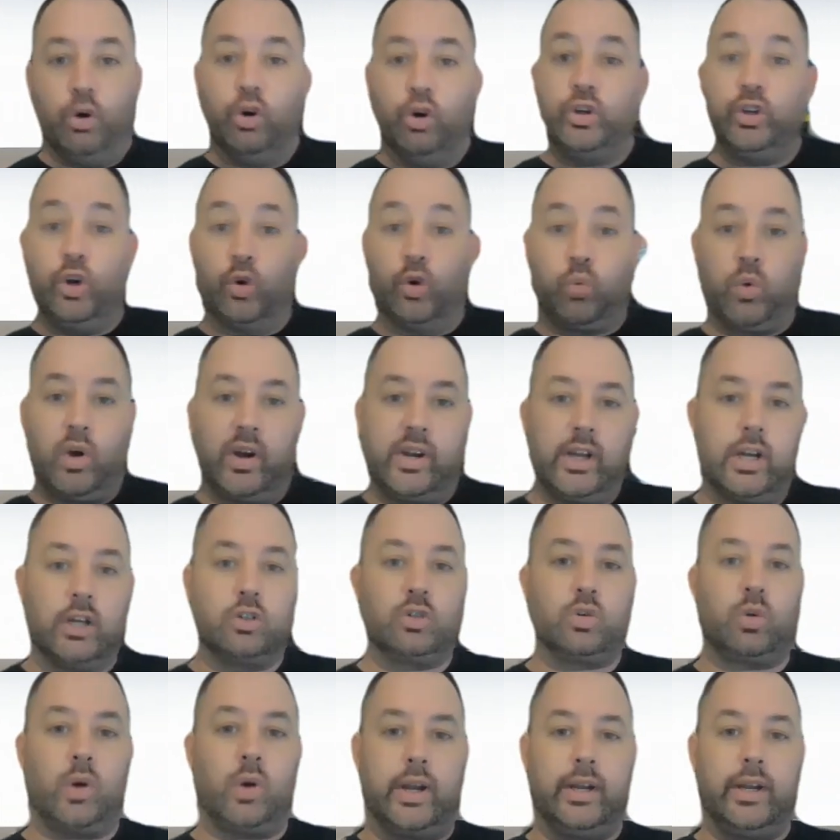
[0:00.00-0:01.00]
or you're running
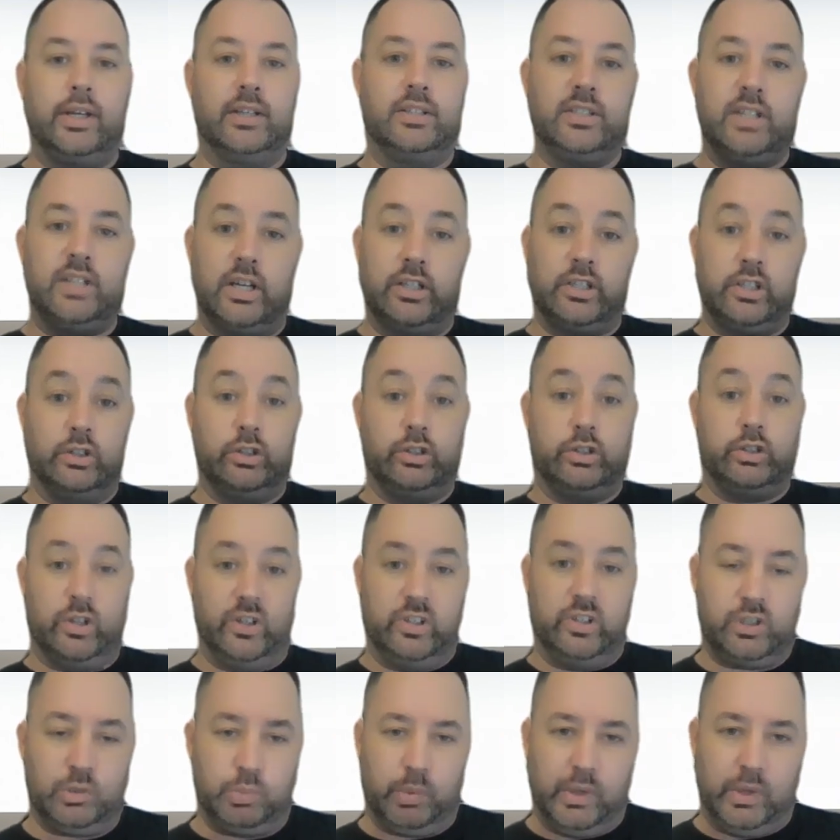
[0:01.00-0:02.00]
a training session,
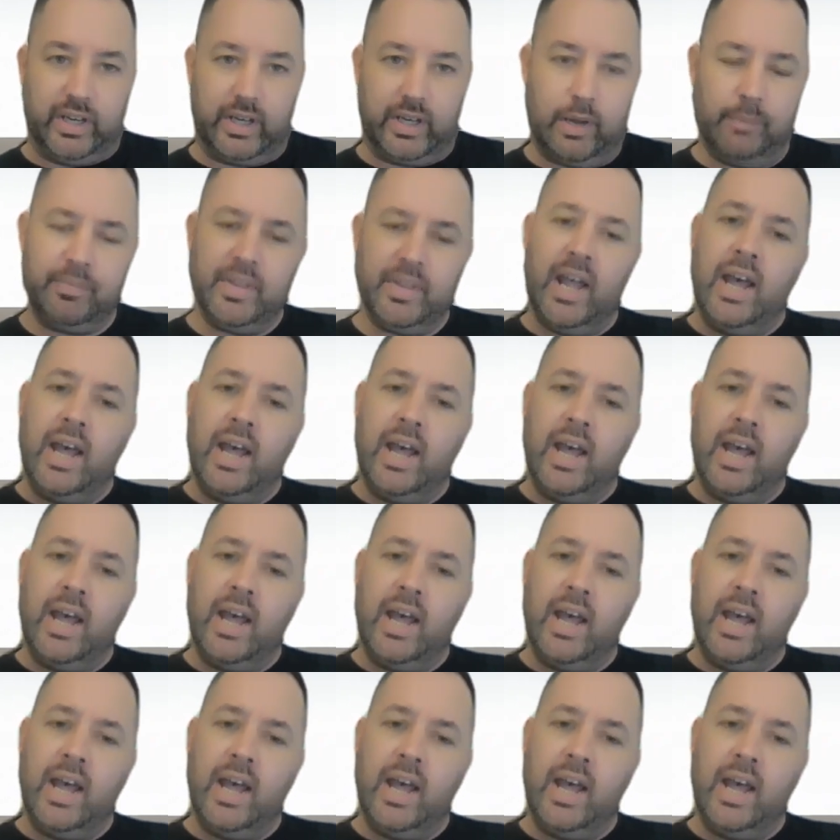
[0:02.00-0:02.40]
so to speak.